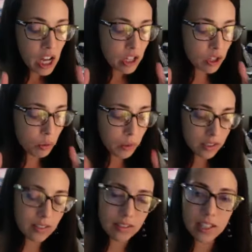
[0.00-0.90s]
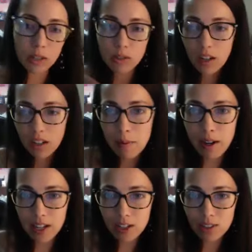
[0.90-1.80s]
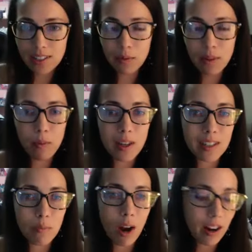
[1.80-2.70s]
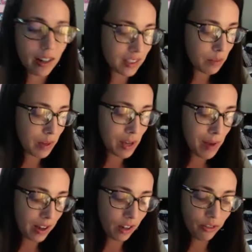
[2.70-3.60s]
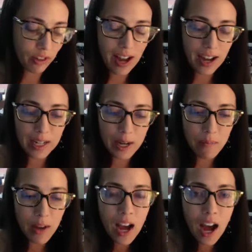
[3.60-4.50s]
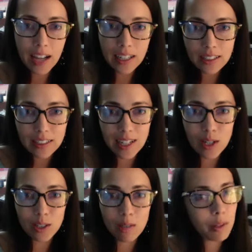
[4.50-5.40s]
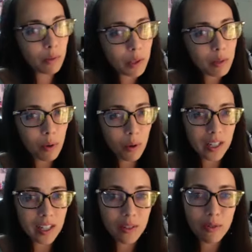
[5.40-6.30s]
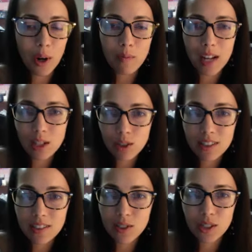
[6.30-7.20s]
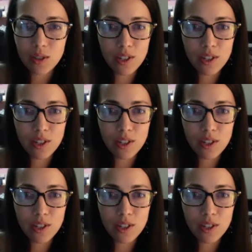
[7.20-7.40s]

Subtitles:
So once, talking about, Angeline said we have amazing products. To piggyback off of that, I got to hear something really important from National Sales Director